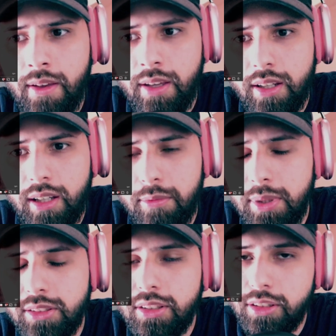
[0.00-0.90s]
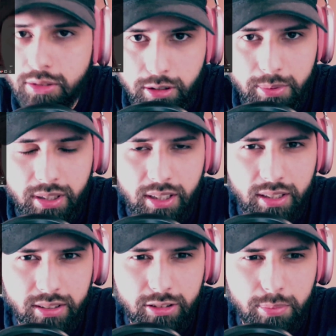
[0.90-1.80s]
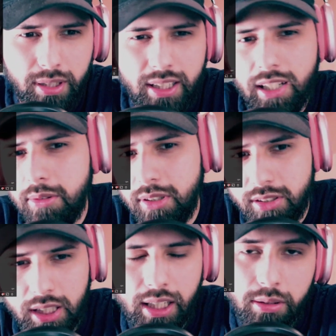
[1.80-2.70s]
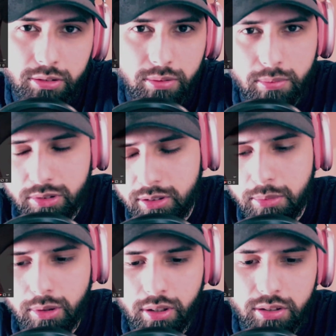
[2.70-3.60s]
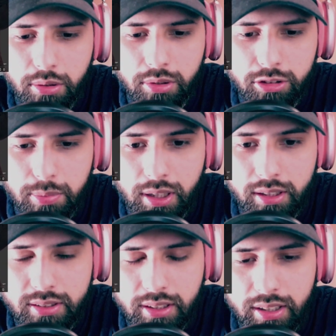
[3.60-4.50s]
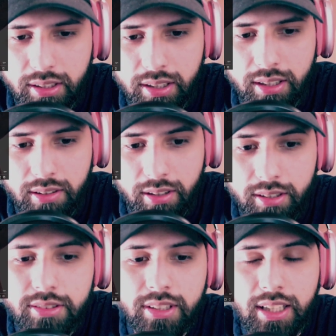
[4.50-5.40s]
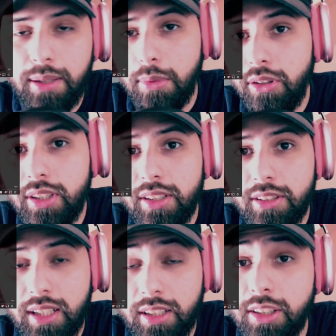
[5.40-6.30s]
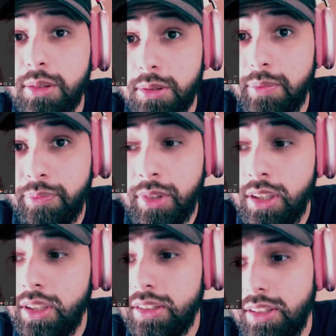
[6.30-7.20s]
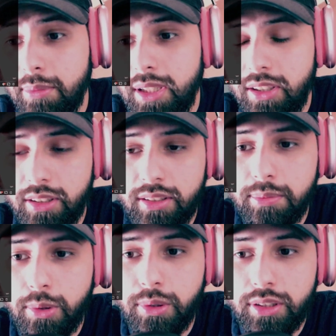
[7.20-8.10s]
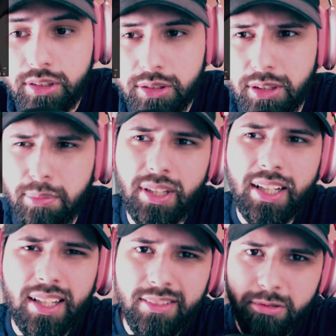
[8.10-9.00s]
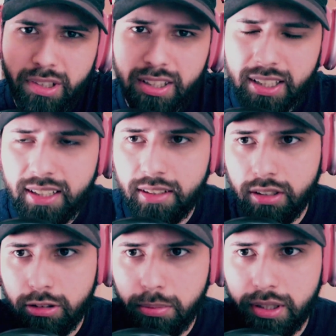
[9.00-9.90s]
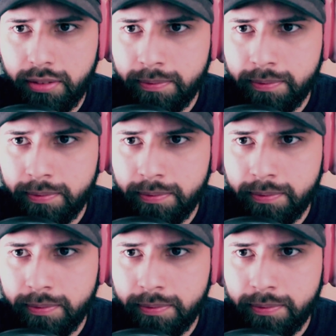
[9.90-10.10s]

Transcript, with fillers: I've been to the Caribbean islands, but I kind of want to check out some more of the tourist spots. And uh, honestly, Cambodia looked kind of cool. So I may look more into it. But I, I want to get a little bit